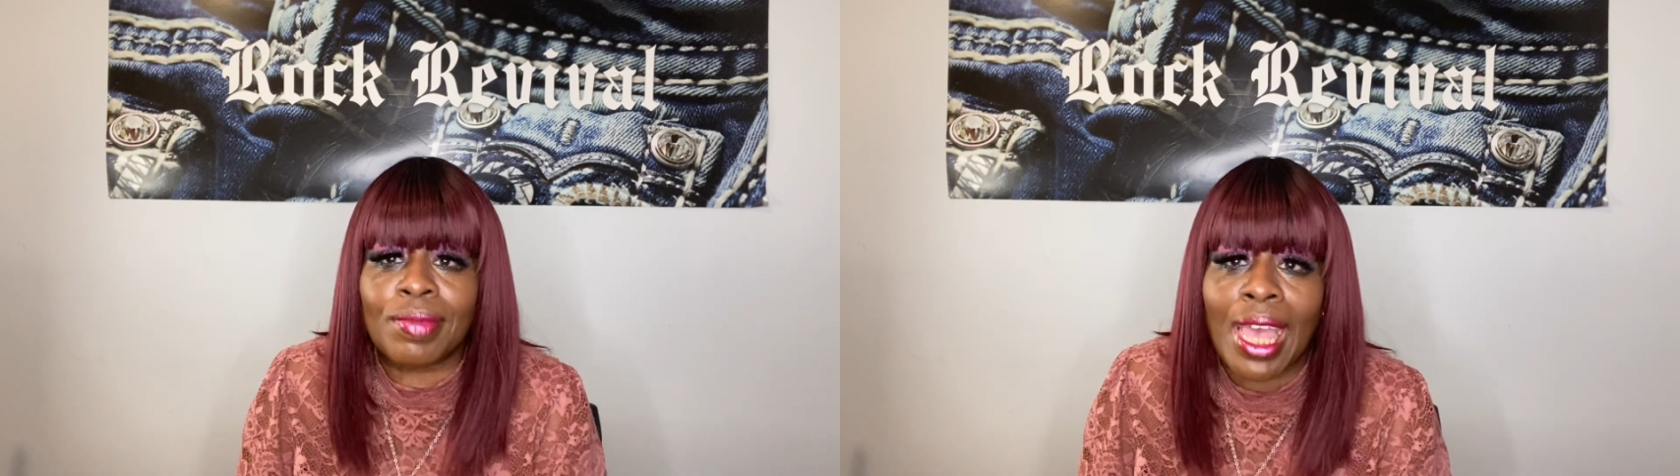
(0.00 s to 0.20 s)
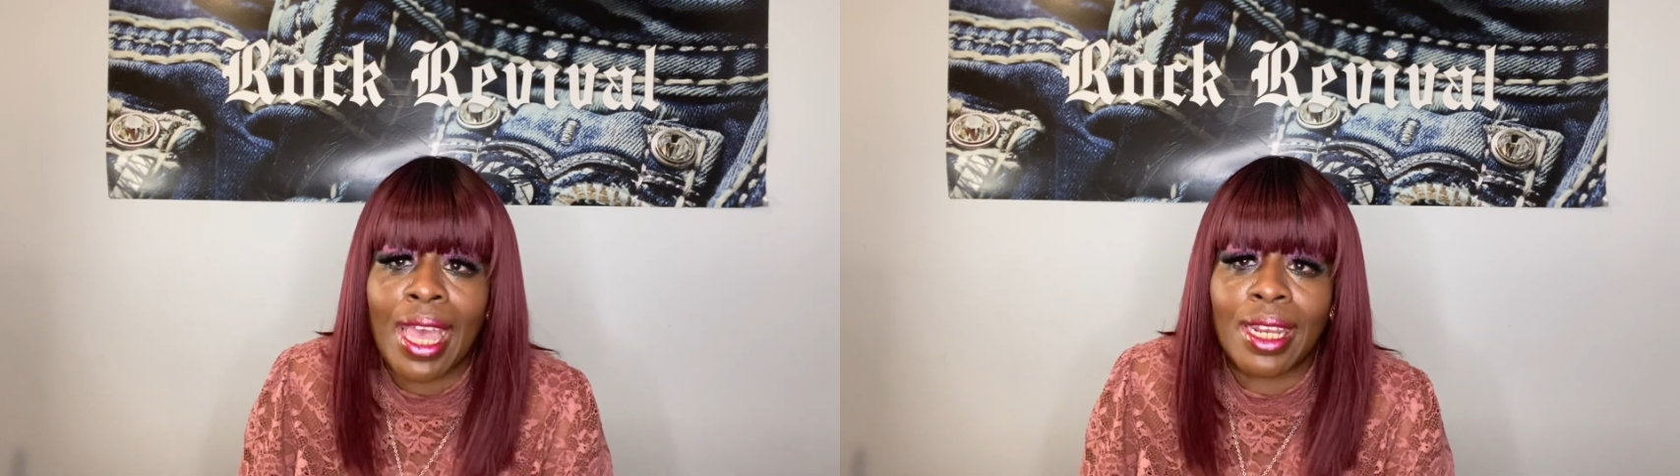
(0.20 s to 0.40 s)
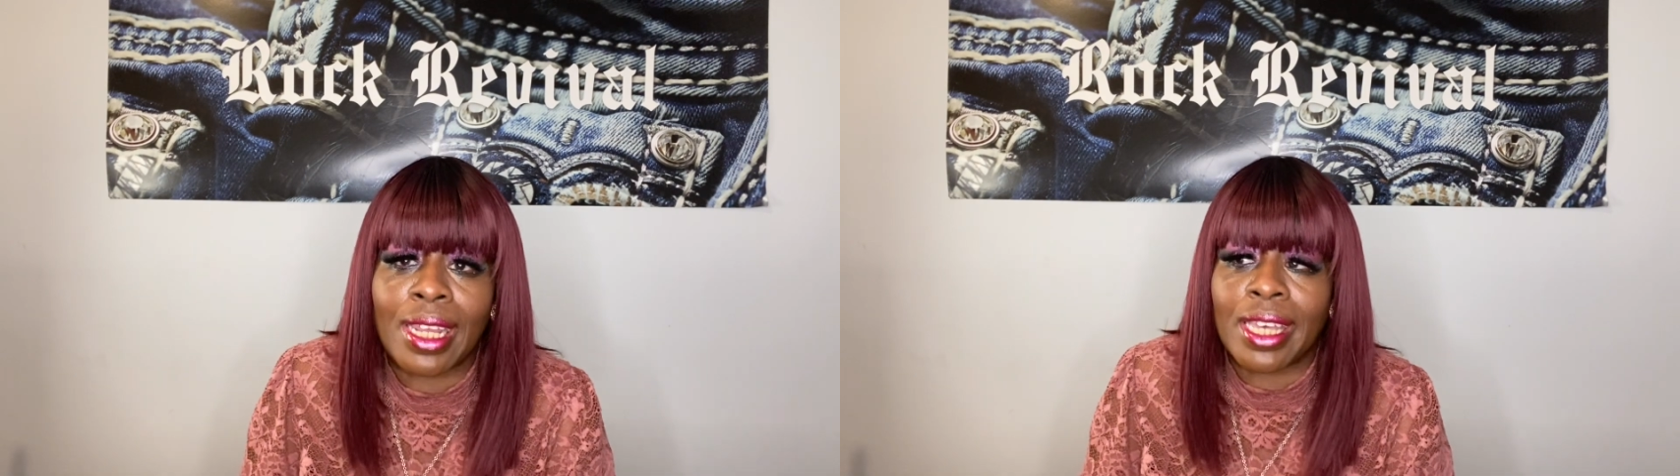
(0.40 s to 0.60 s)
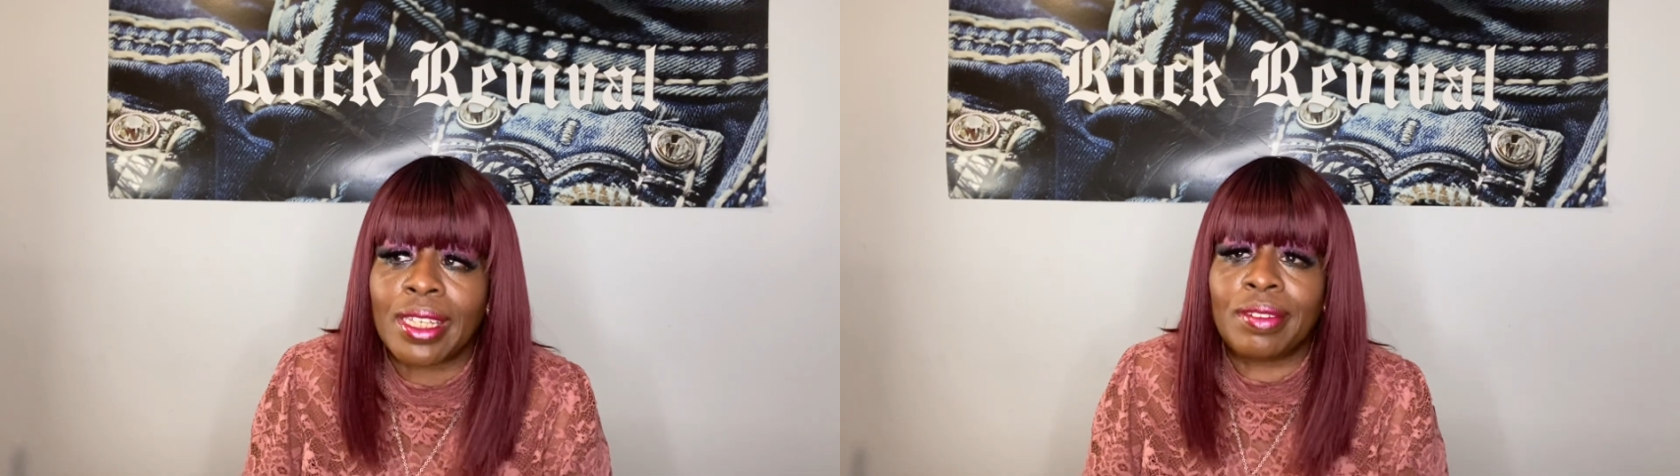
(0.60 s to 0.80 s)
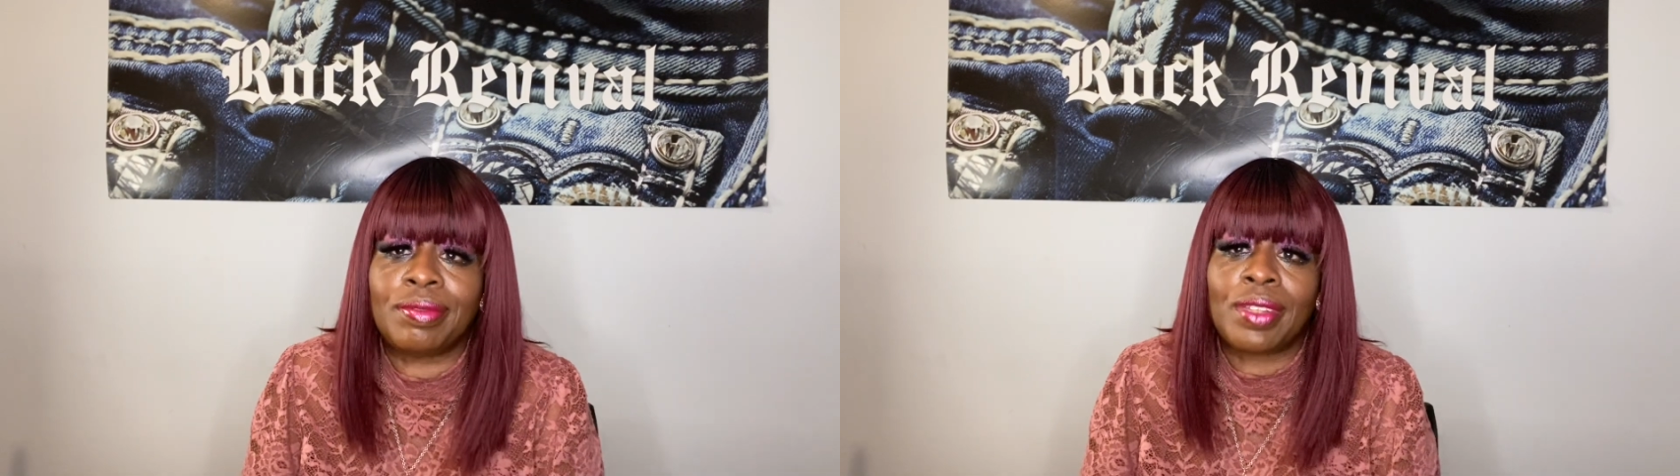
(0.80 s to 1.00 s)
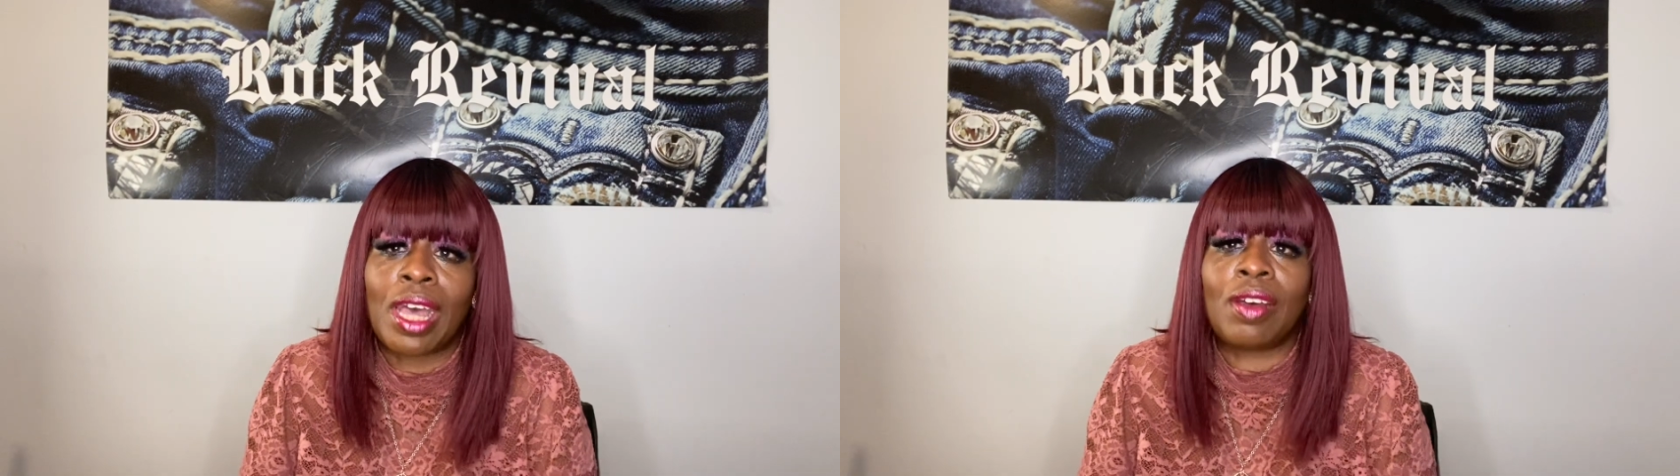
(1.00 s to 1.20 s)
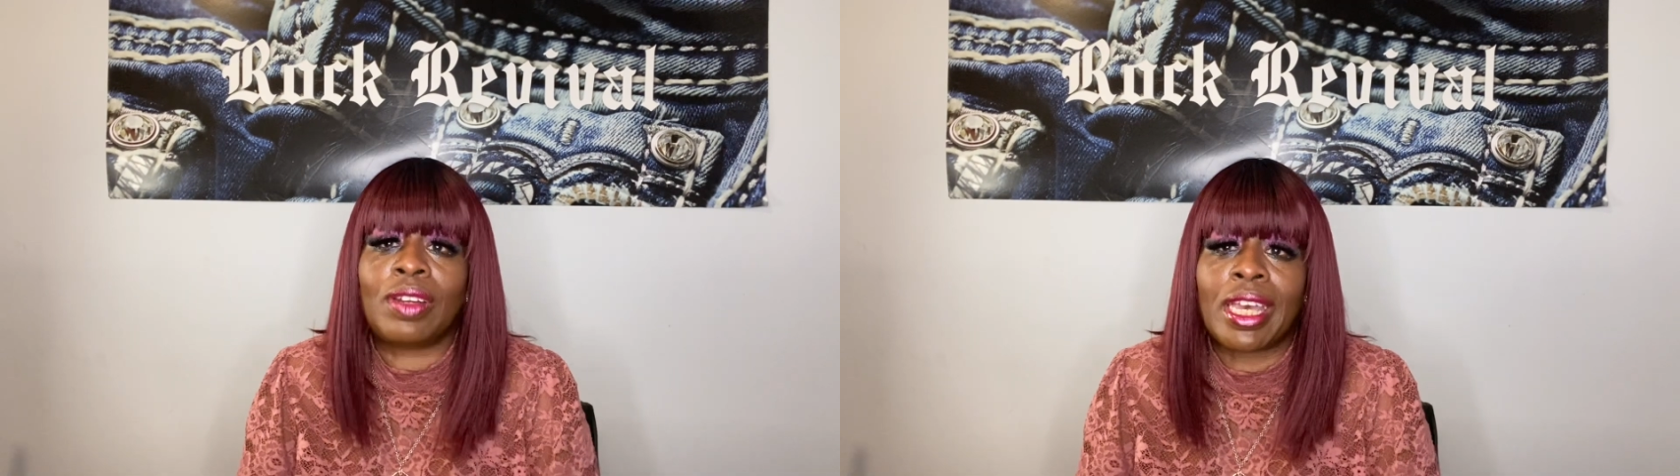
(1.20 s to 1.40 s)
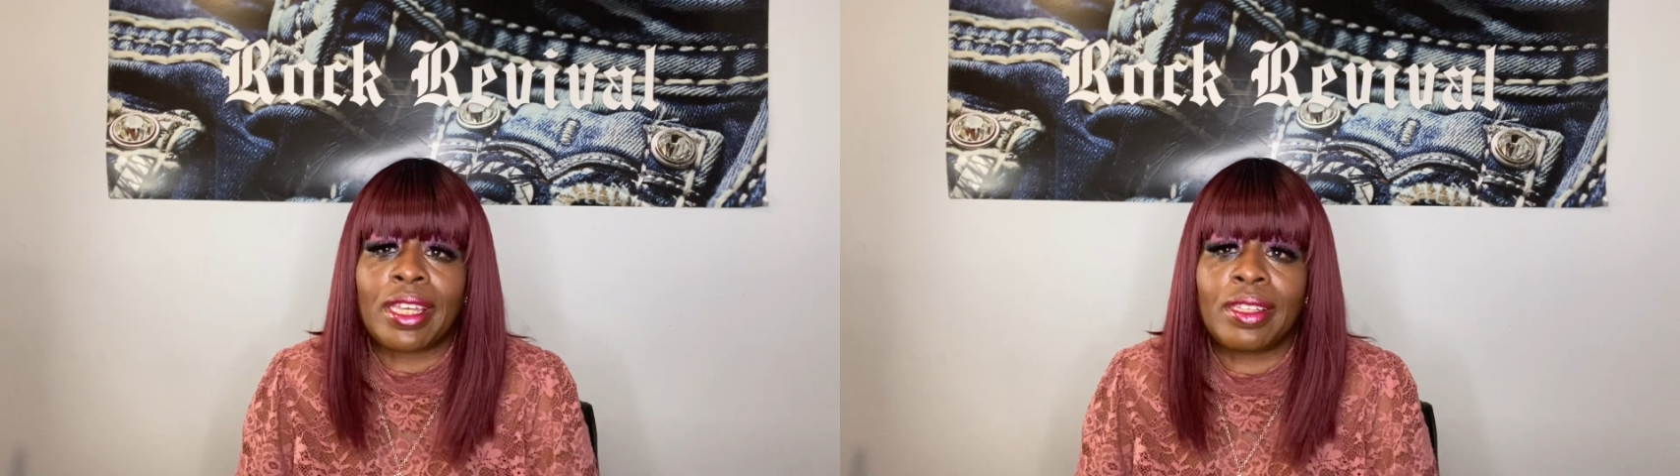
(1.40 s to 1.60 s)
I ain't like it. I don't
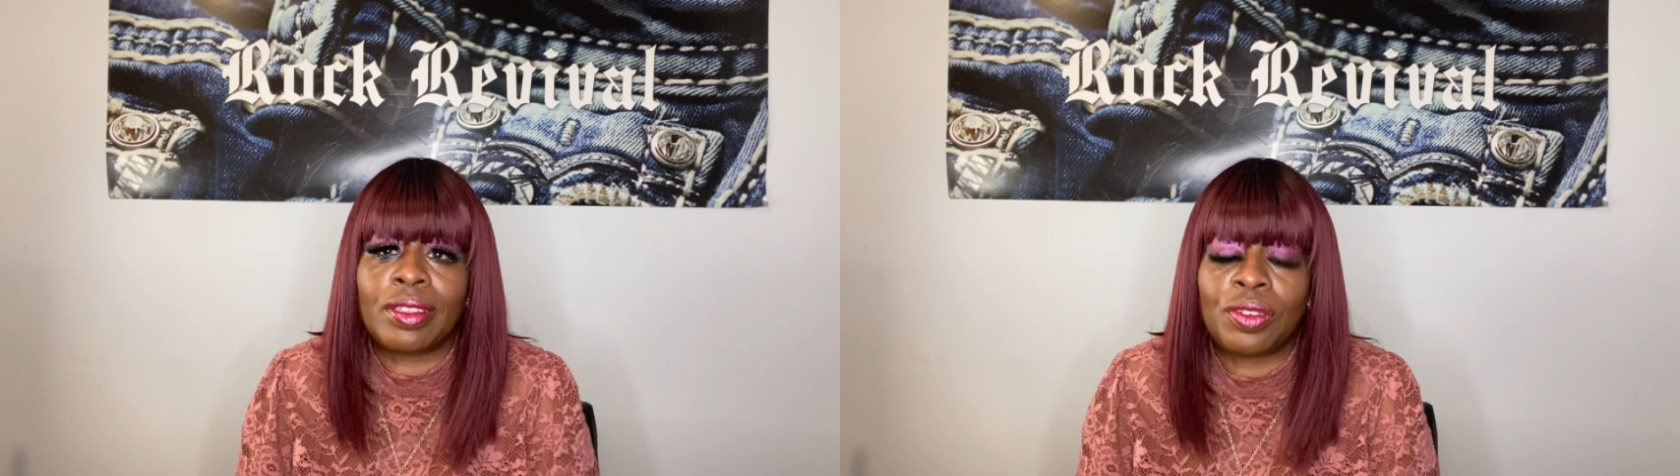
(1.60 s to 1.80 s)
like it.